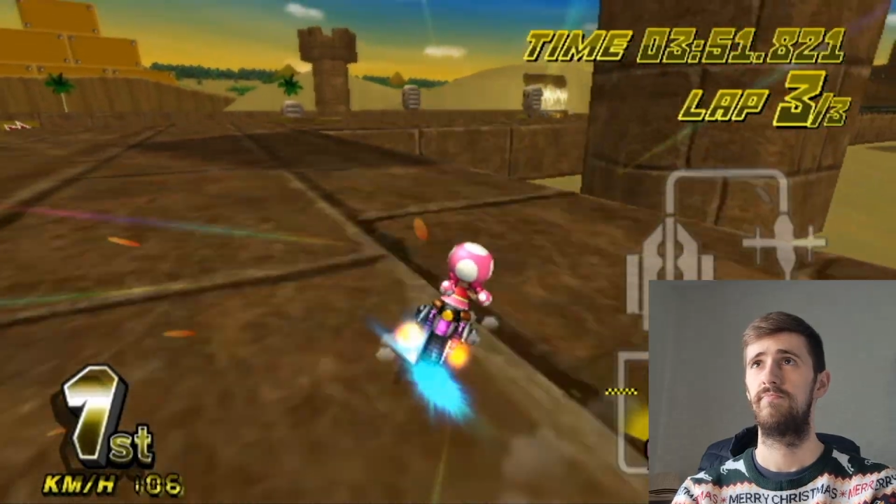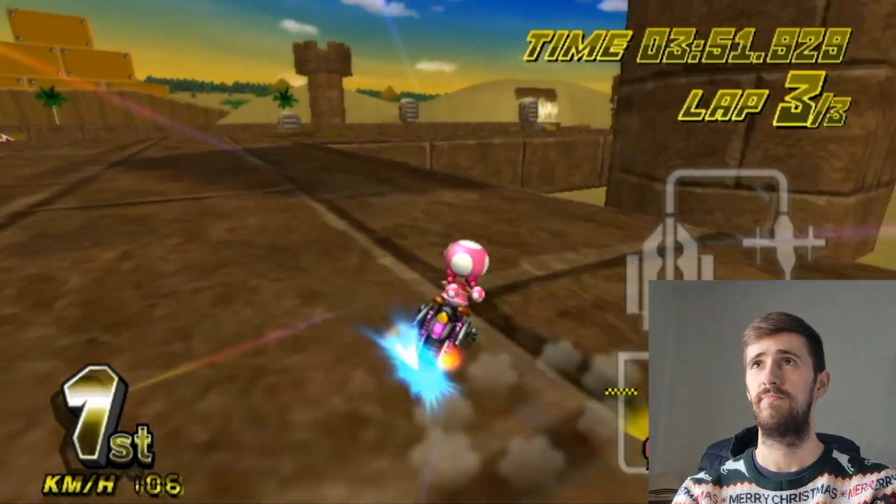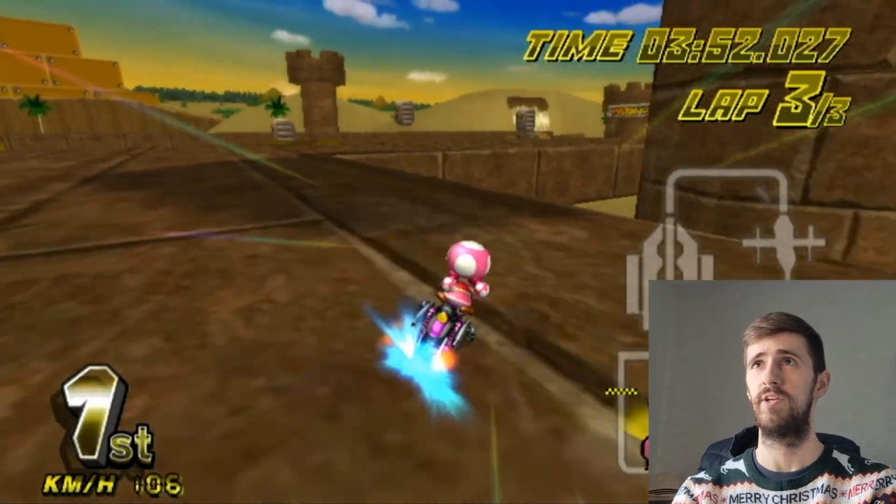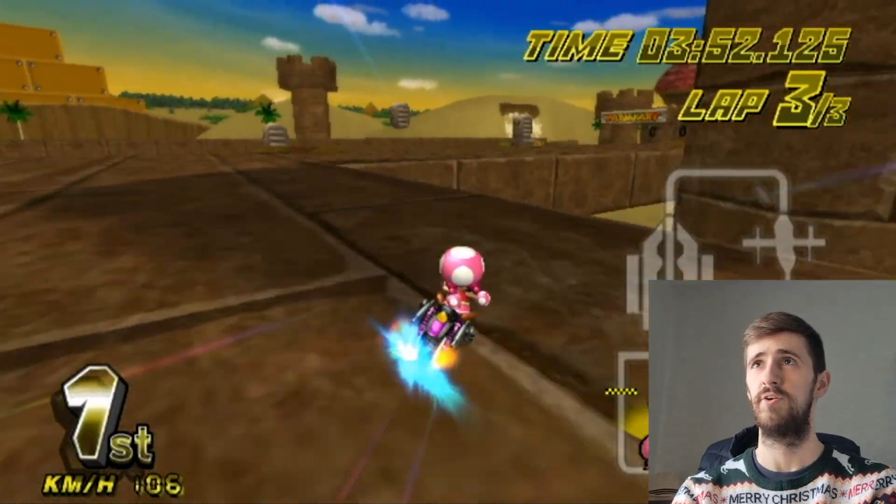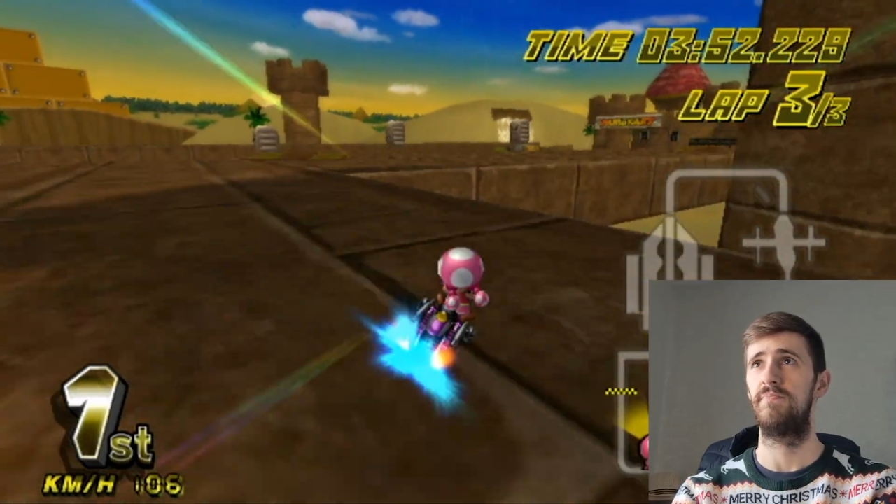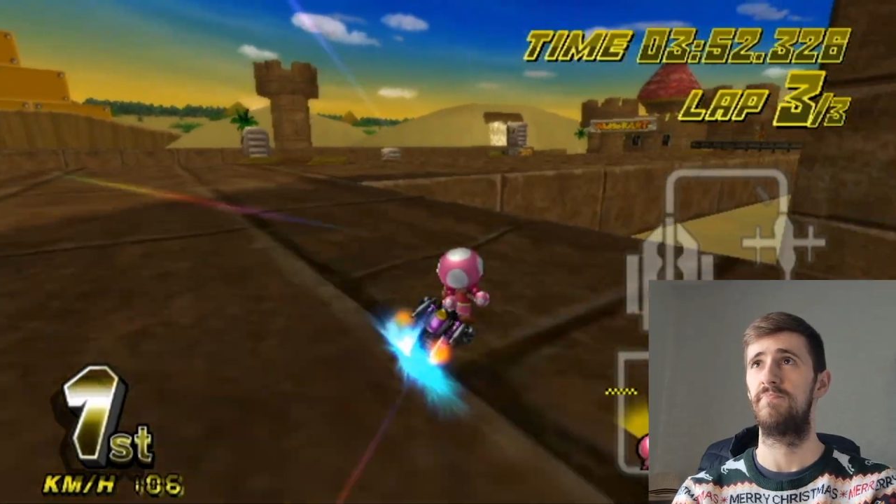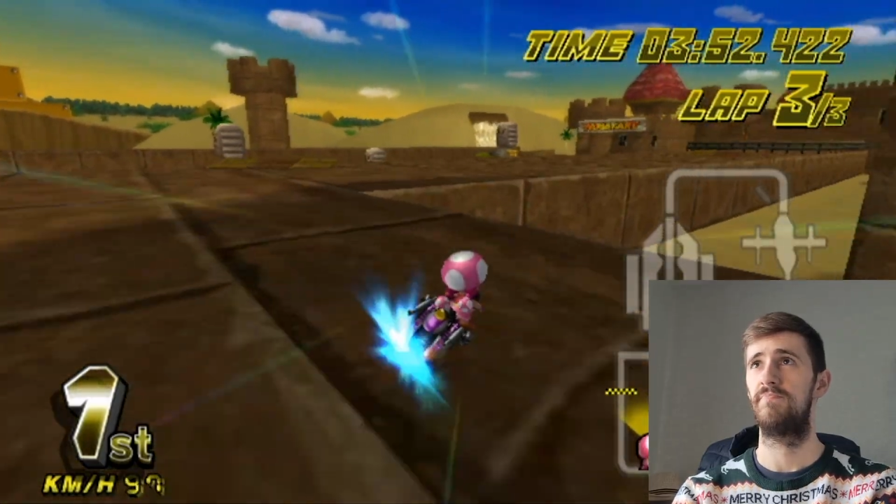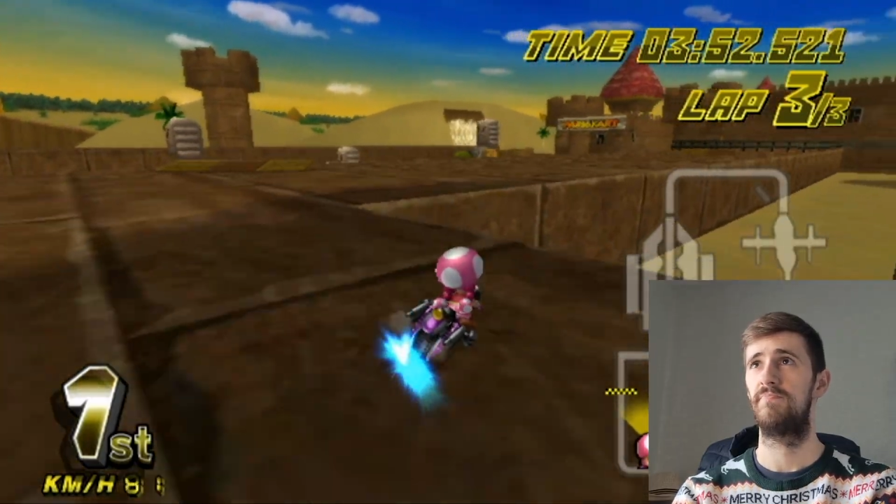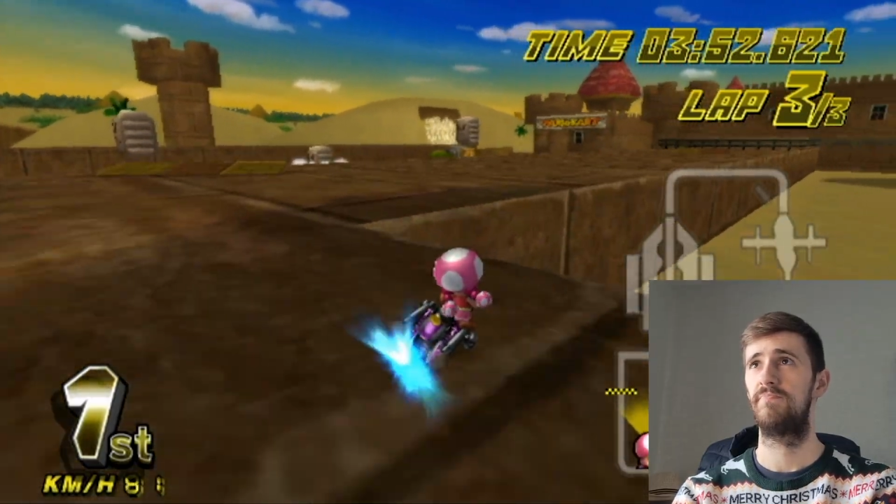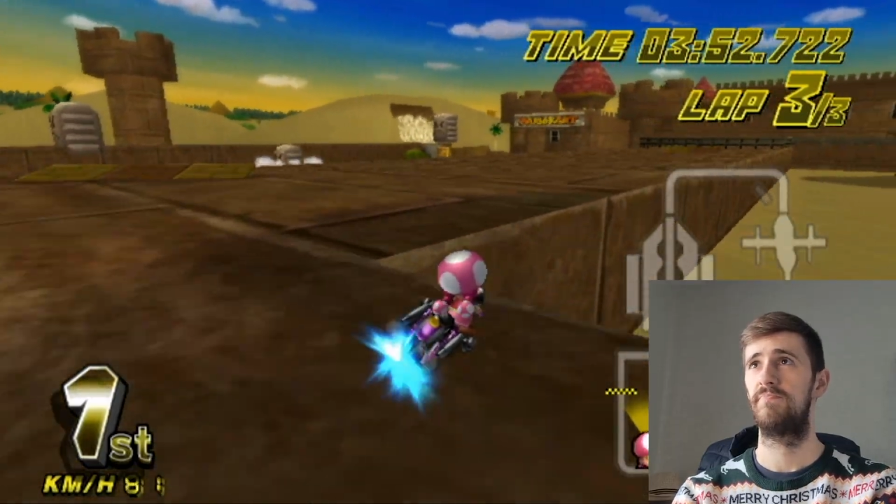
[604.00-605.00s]
You know?
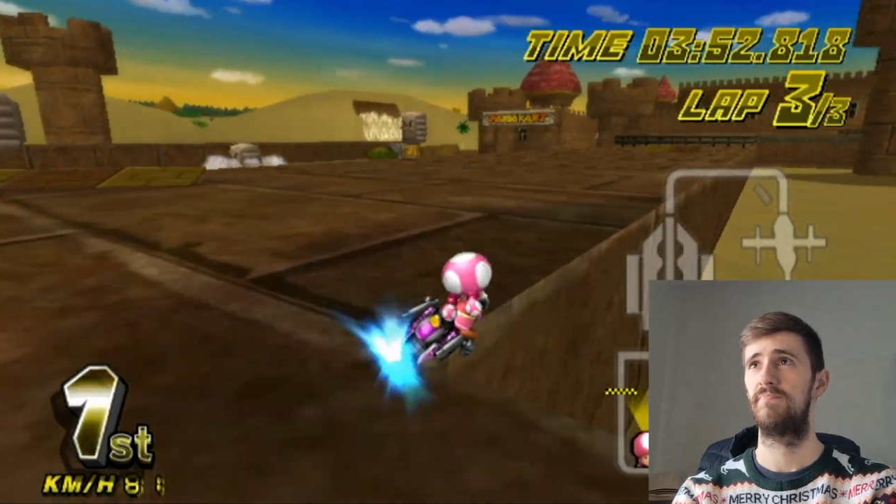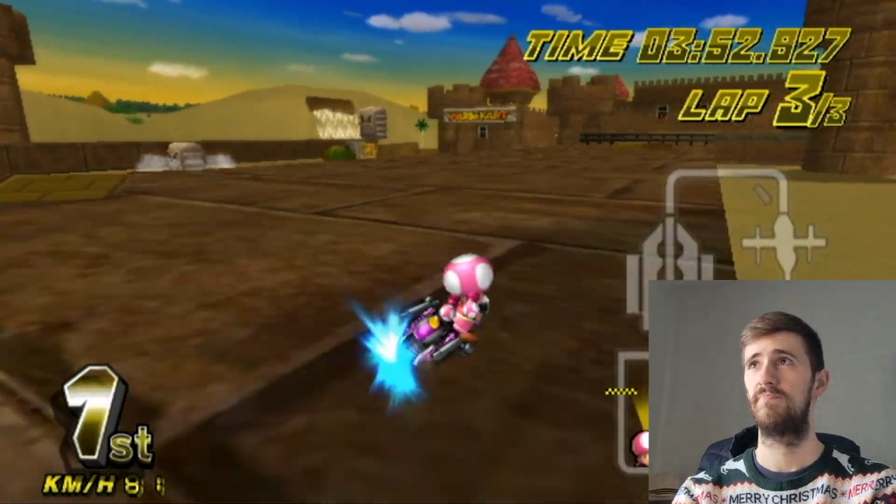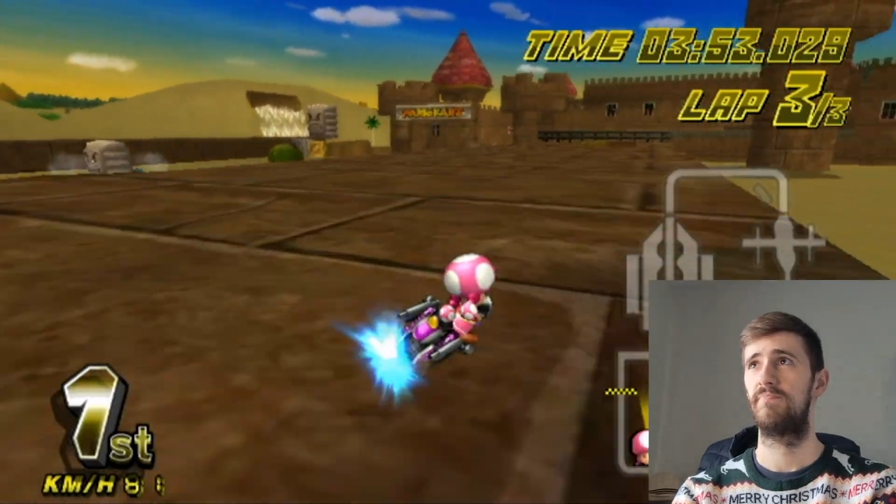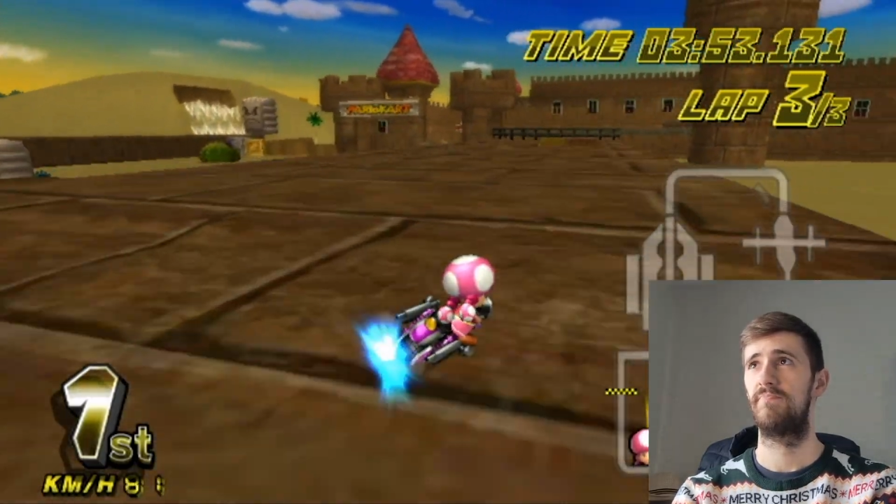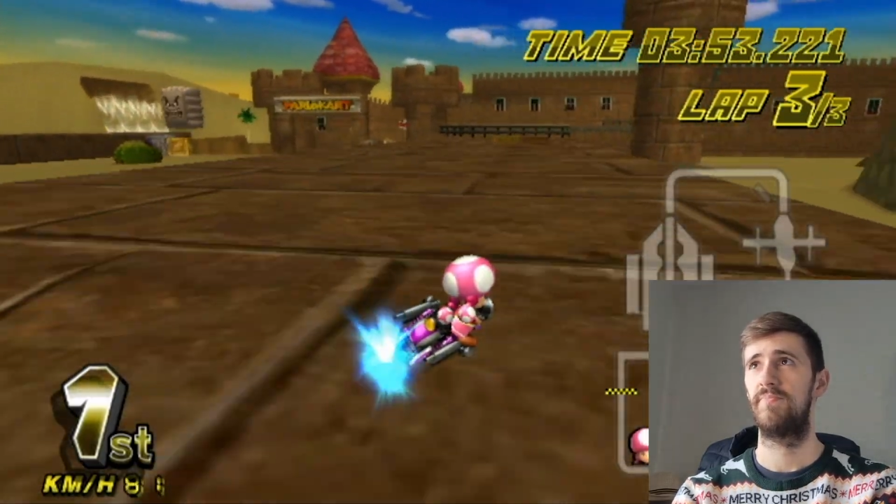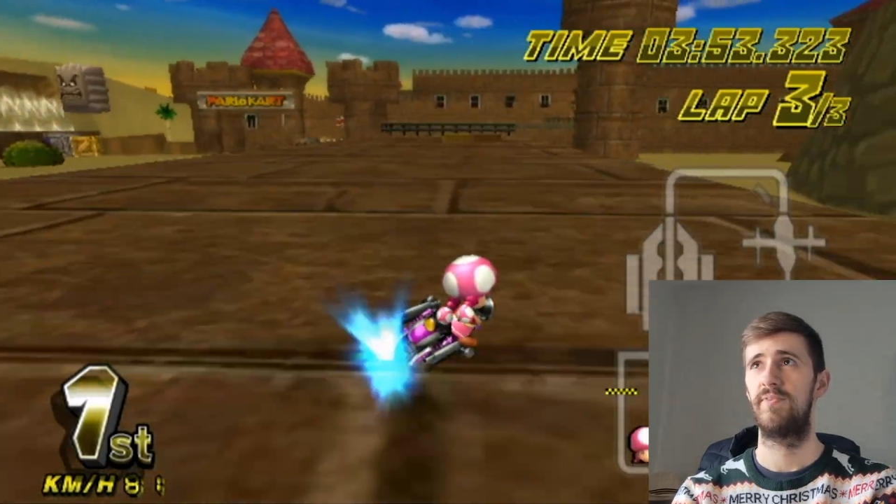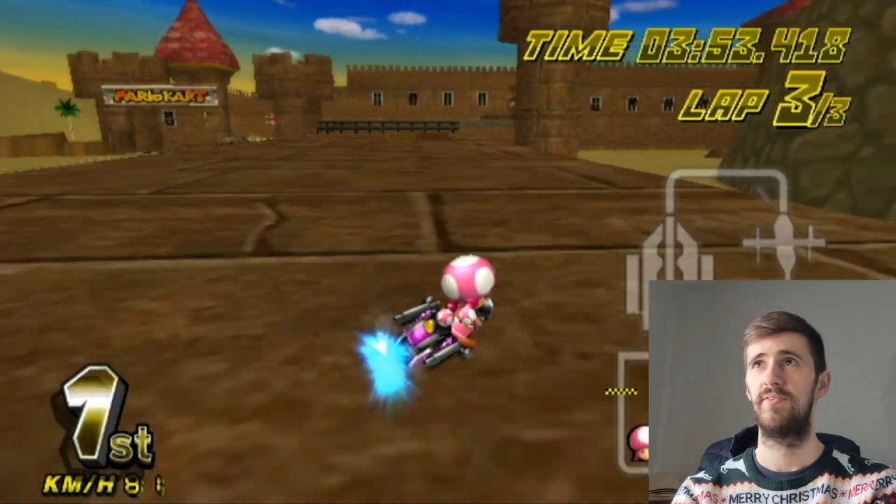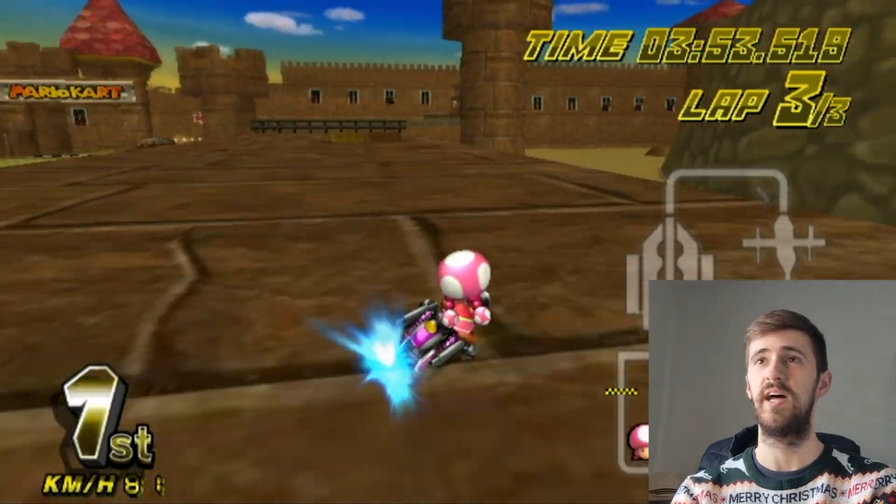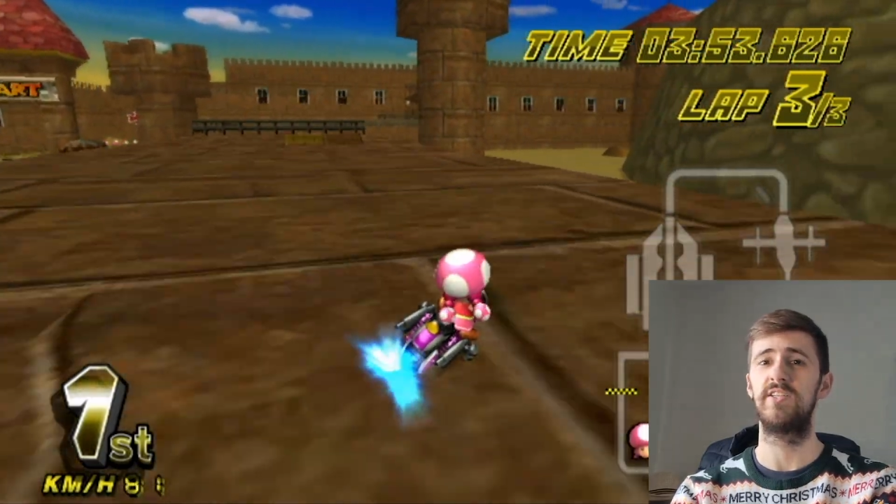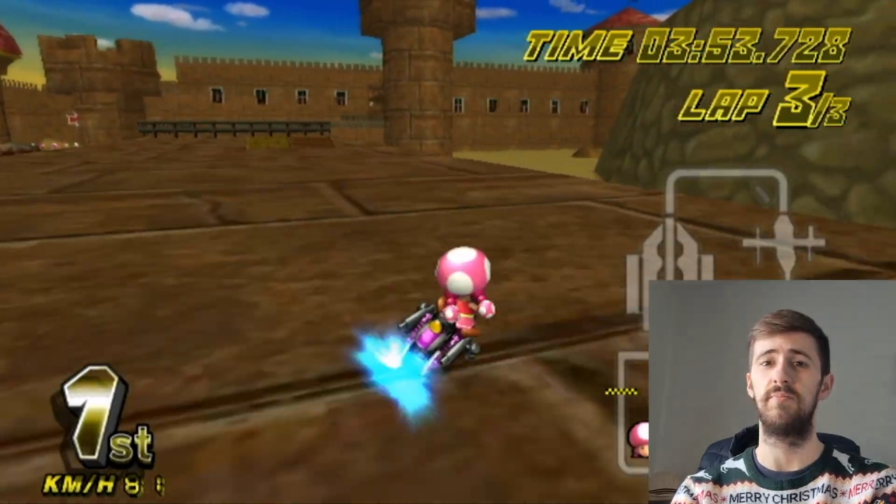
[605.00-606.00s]
That's